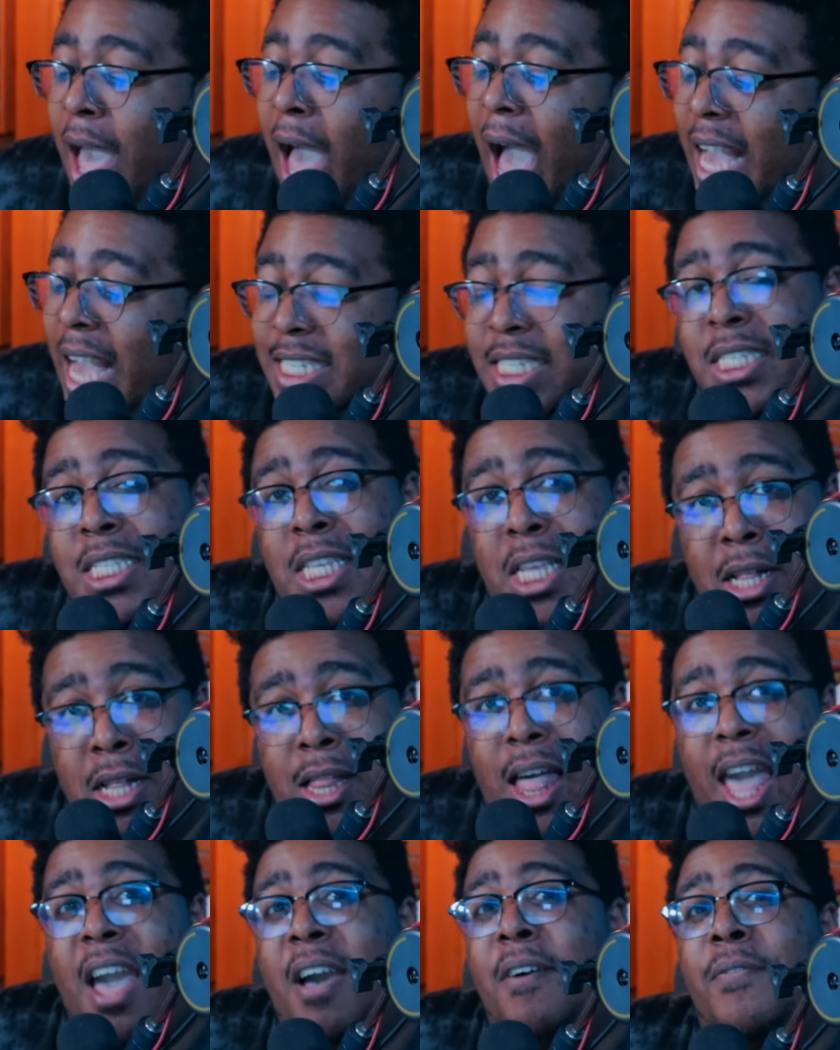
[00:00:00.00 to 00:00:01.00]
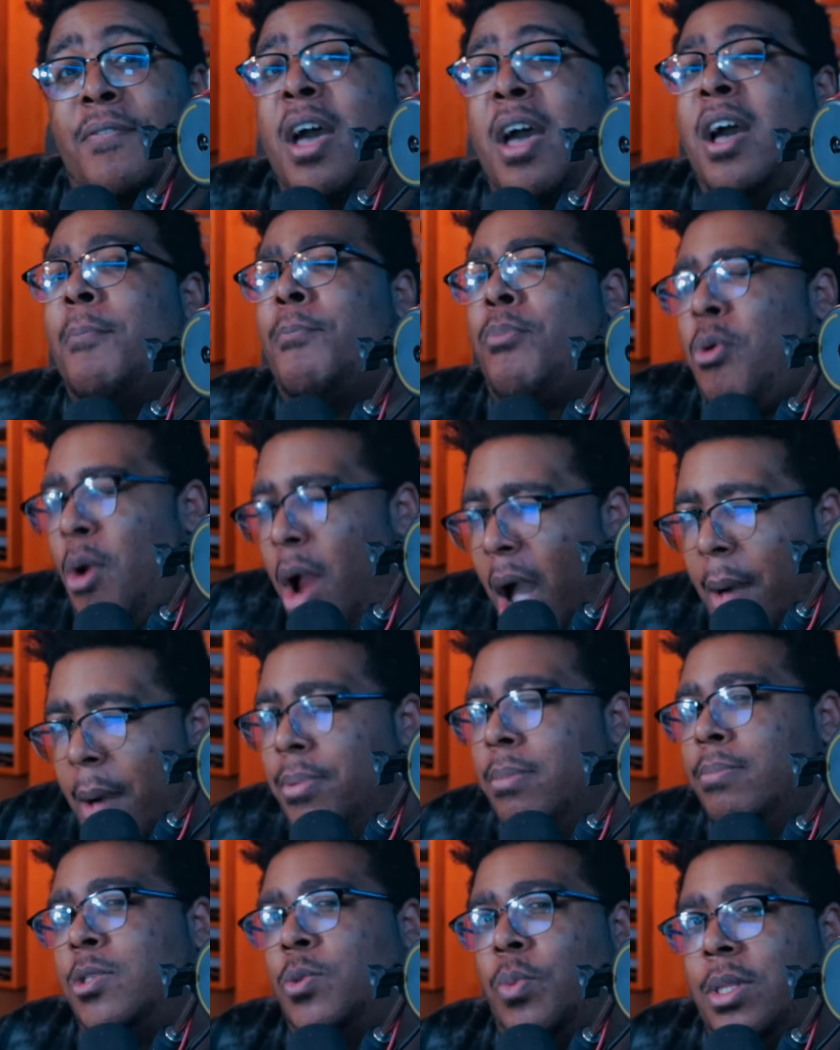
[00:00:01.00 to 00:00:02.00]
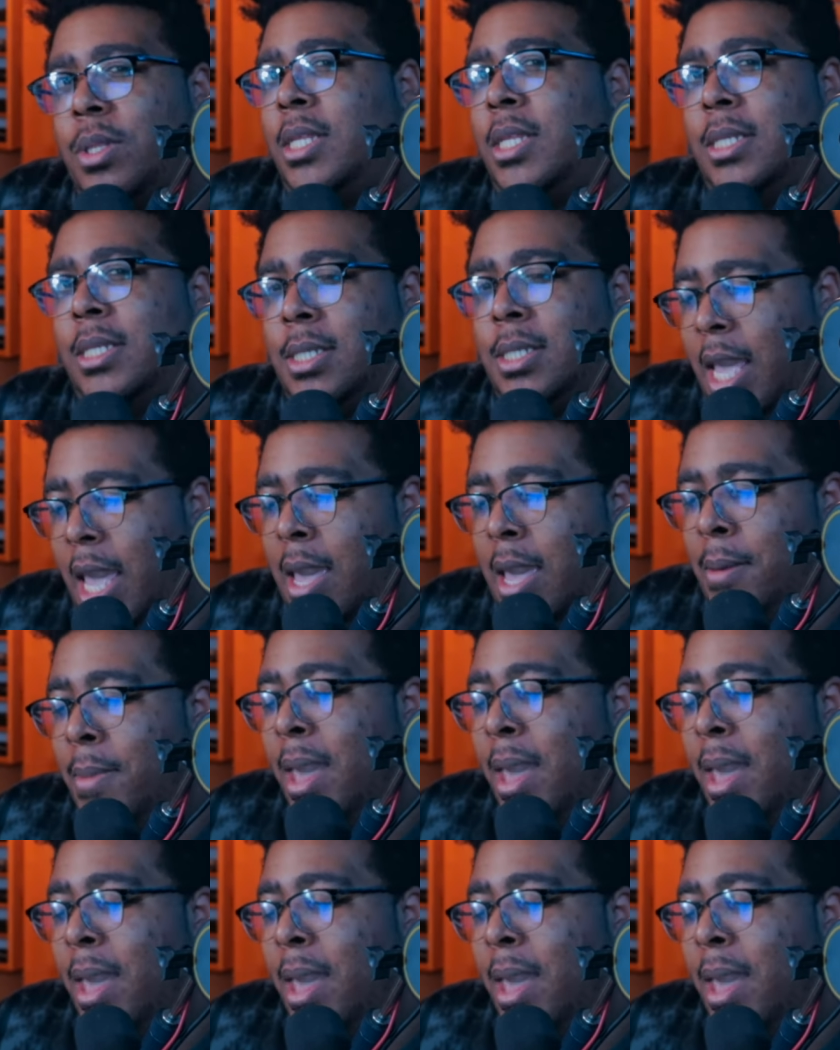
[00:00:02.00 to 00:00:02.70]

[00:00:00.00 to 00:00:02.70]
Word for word: I still have problems with this game.